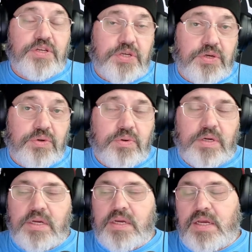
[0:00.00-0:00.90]
do.
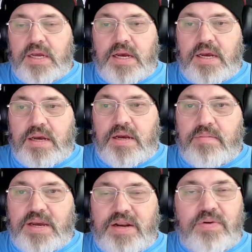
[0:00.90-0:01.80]
I
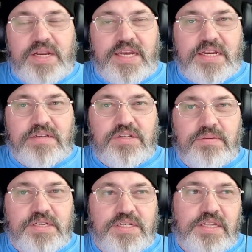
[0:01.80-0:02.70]
don't want to get in too
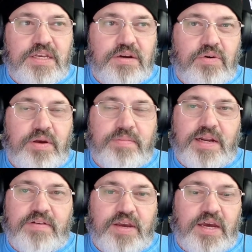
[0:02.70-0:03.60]
much into the equipment.
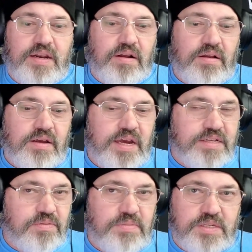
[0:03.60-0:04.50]
I've got all
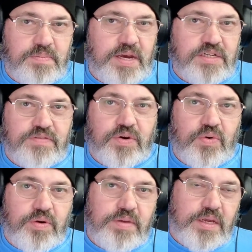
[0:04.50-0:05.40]
kinds of mix mash of
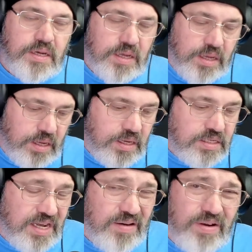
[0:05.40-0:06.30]
equipment. It's
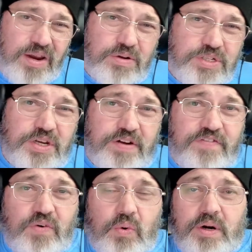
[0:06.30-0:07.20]
kind of like what you can
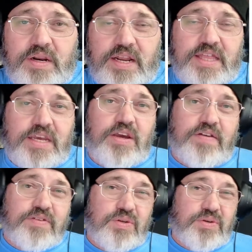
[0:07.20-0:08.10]
afford. And I think you have
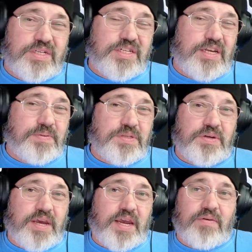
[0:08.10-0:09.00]
to do it as cheap as you
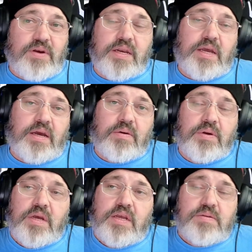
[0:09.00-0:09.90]
can right now,
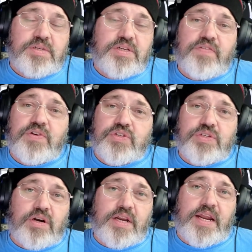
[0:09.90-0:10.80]
especially if you're
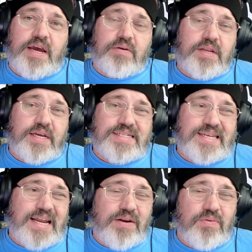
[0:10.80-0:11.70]
starting out. Like I said,
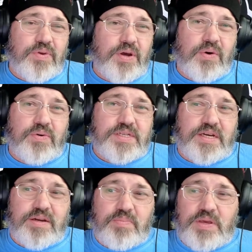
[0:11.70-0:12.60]
I don't know a
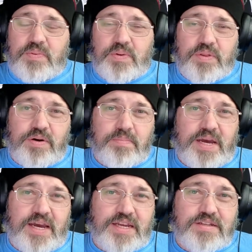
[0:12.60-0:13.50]
ton of people that are
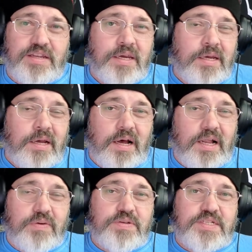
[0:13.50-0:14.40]
buying
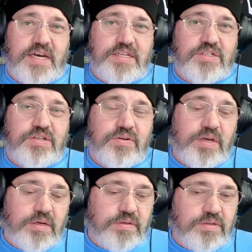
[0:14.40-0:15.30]
Hollywood-sized
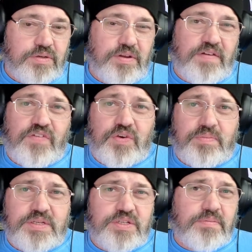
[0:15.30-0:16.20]
studios. There's only a few
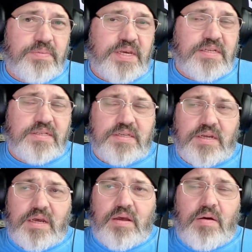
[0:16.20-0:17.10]
Mr. Beasts.
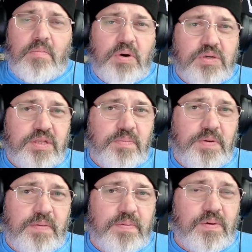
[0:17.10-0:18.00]
Most of the
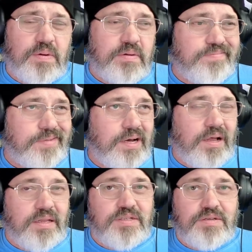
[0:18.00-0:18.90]
people,
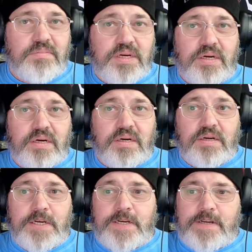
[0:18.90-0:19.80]
Colin Samir,
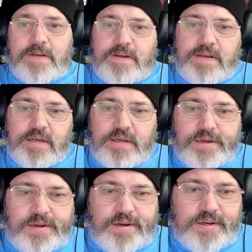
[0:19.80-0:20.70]

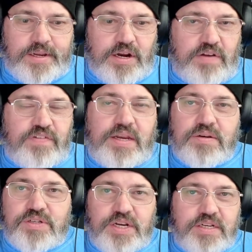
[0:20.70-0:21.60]
Gary
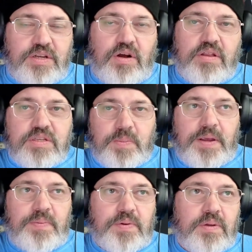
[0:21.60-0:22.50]
Vaynerchuk, all these
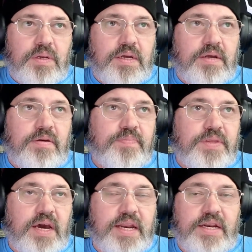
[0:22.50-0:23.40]
people
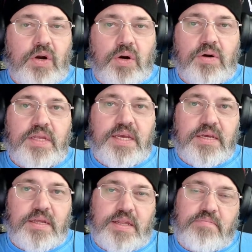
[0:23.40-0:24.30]
got in early
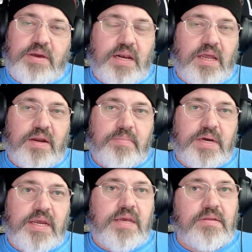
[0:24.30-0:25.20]
and they made a lot of
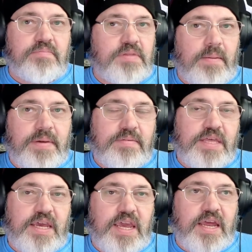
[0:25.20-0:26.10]
money. Now, maybe
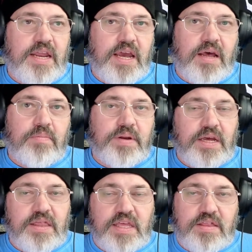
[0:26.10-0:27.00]
they can now, but I
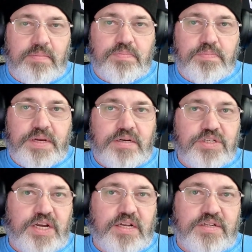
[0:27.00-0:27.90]
think the bigger
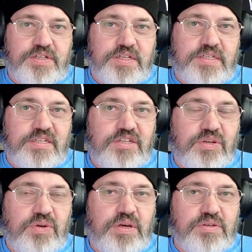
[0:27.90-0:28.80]
challenge is
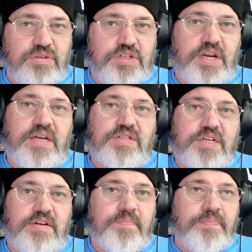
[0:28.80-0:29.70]
studios are changing.